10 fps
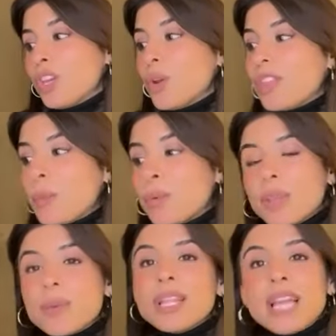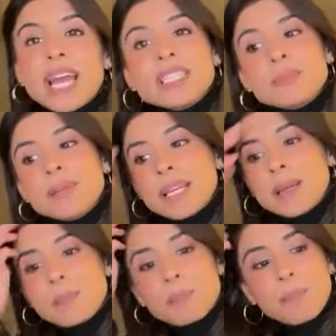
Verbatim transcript: you know, they really, really liked me,